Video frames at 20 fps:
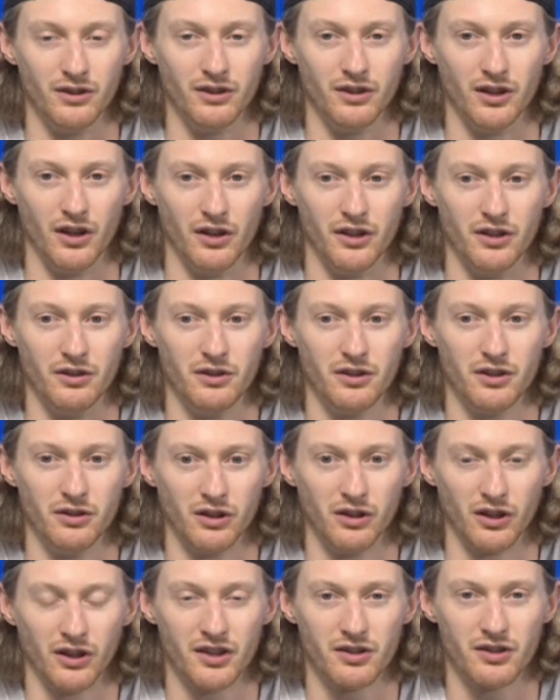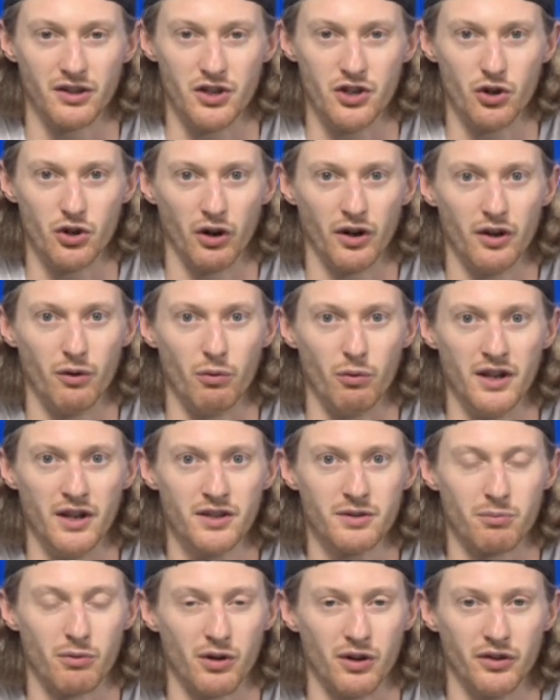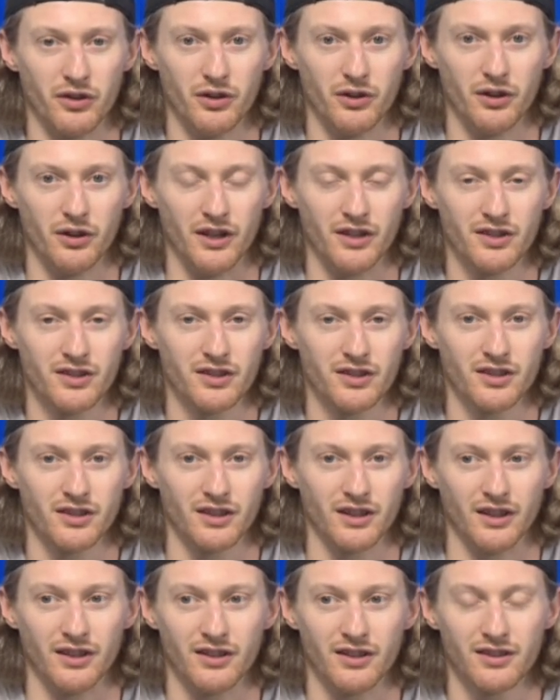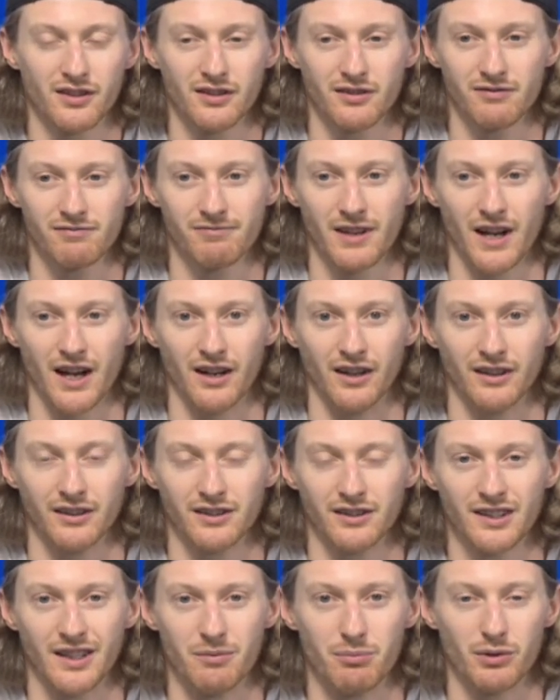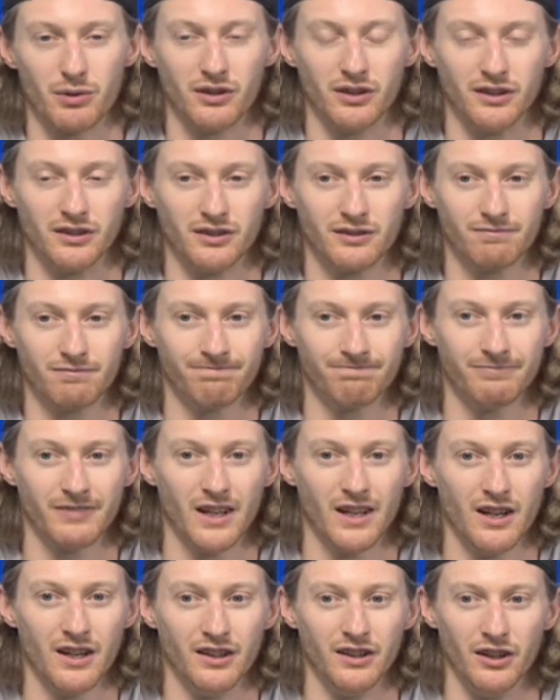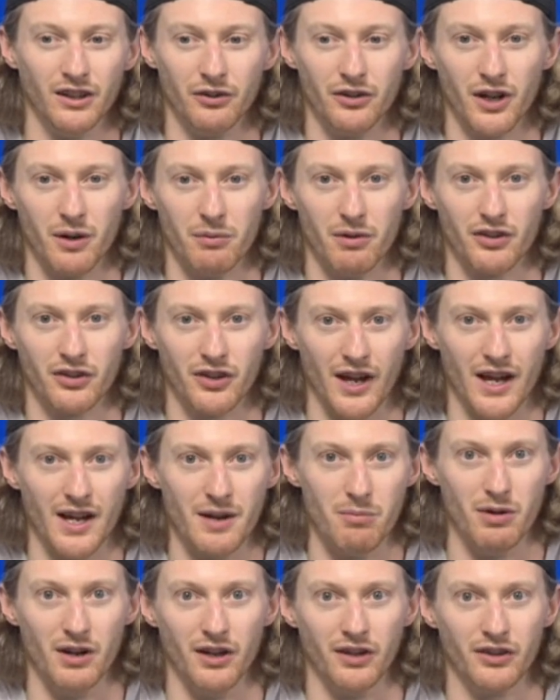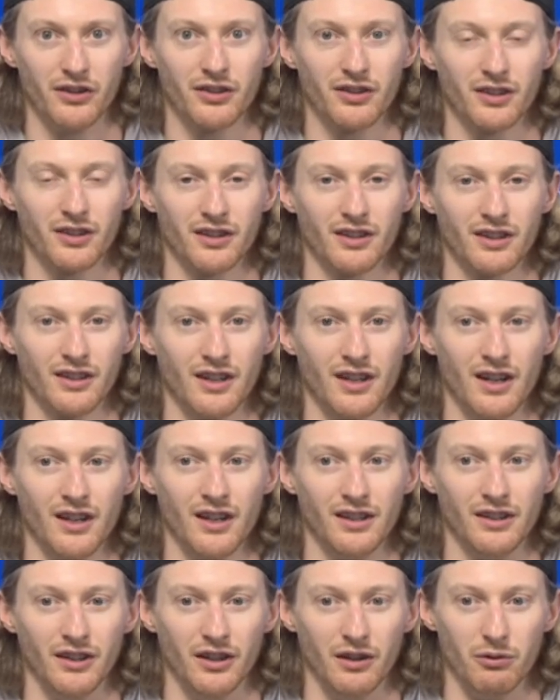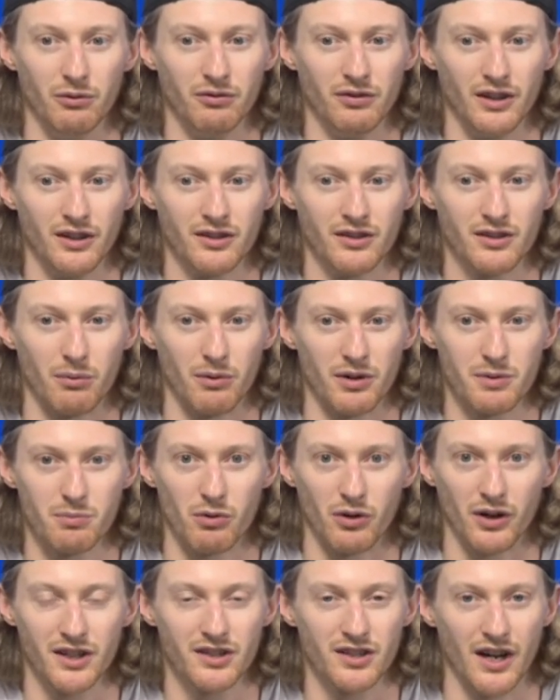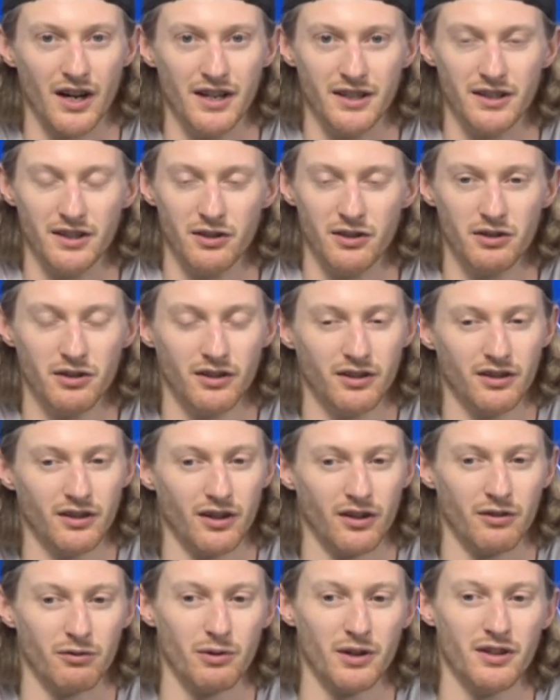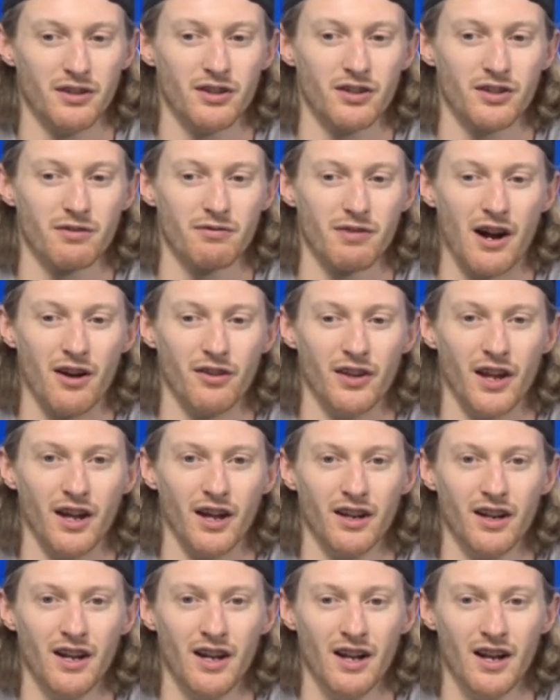you know, you learn to enjoy the wins more too. It's kind of simple and, you know, dumb to say, but it's, you know, it's so much more exciting. You know, we just found that